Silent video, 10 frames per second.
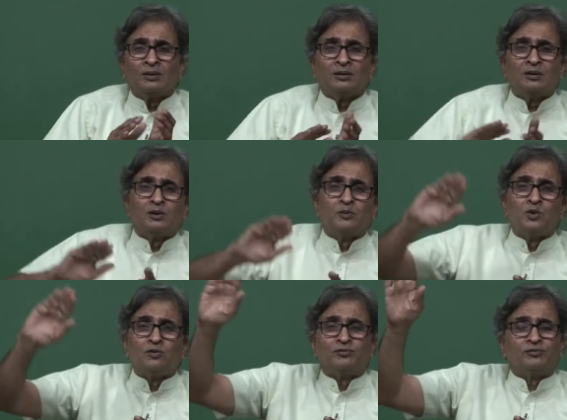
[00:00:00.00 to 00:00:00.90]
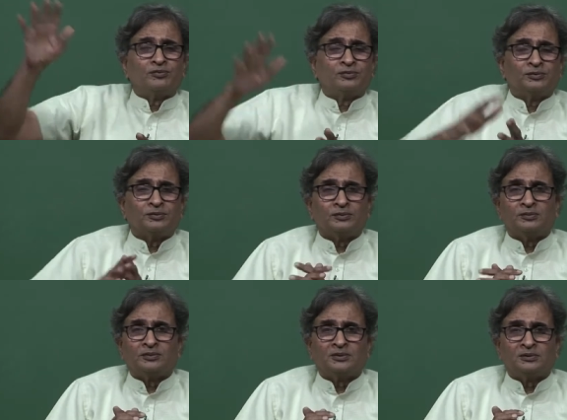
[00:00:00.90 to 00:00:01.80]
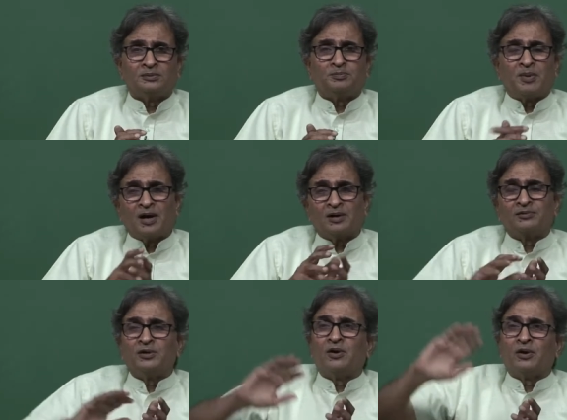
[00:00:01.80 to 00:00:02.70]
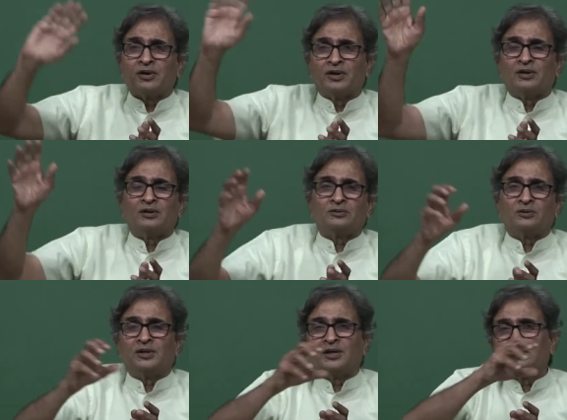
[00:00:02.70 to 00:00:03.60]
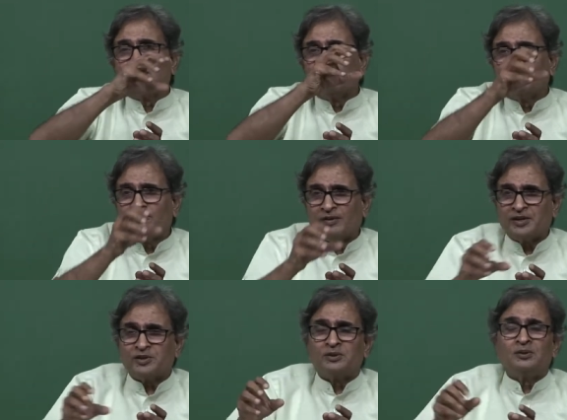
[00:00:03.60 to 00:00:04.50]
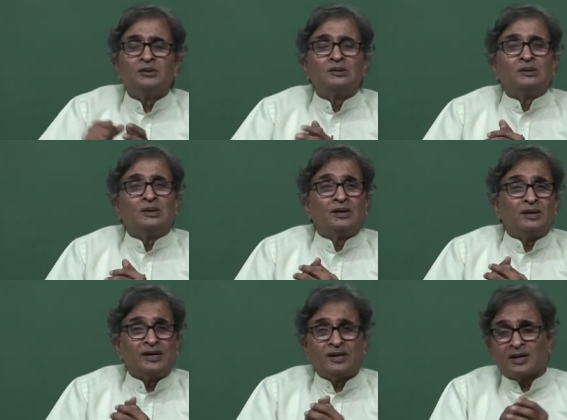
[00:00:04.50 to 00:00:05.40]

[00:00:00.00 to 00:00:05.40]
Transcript: remove part of the hot air, so that fresh air